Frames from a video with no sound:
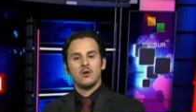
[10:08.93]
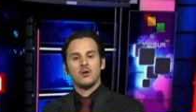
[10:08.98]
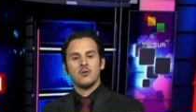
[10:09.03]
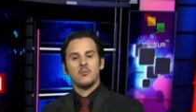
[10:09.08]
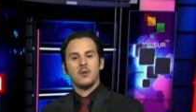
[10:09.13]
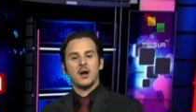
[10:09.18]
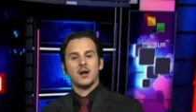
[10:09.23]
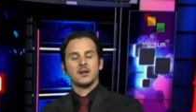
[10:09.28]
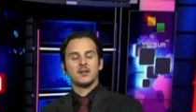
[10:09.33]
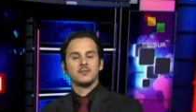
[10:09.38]

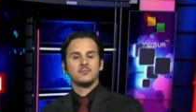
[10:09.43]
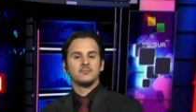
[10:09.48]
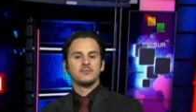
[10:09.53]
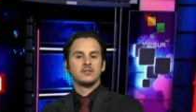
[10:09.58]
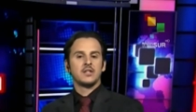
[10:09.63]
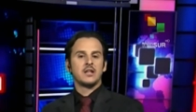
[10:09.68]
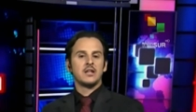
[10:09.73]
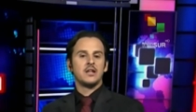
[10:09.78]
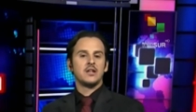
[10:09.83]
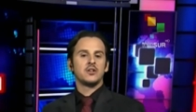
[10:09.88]
Welcome back.
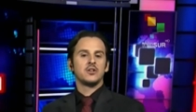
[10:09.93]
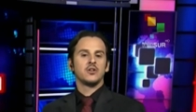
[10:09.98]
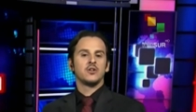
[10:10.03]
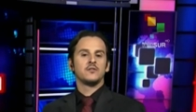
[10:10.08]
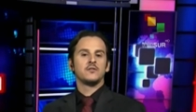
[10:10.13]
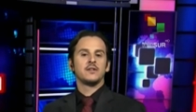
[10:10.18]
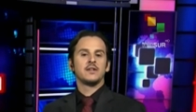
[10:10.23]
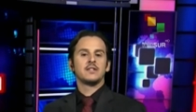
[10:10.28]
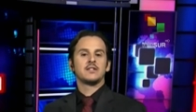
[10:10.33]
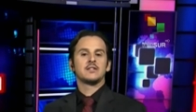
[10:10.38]
The leader
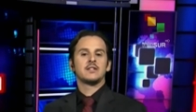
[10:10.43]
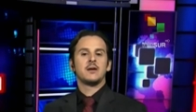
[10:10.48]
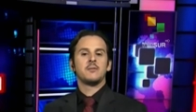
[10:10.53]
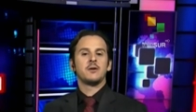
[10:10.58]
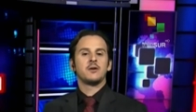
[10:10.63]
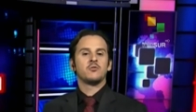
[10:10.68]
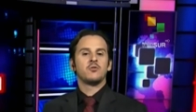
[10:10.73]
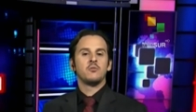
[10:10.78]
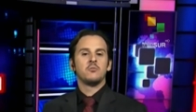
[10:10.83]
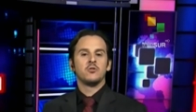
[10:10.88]
of the
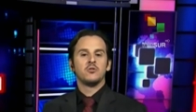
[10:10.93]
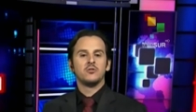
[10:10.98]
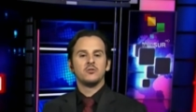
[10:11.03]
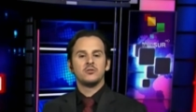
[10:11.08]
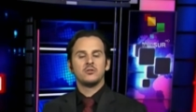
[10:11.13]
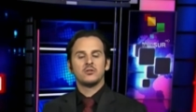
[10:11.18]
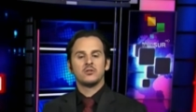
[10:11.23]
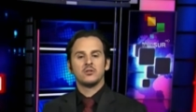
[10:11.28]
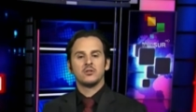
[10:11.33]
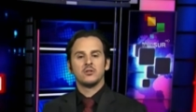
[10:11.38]
Islamic
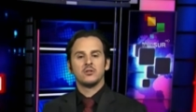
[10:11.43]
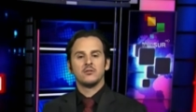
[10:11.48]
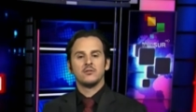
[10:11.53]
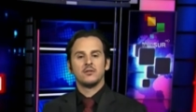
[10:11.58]
Revolution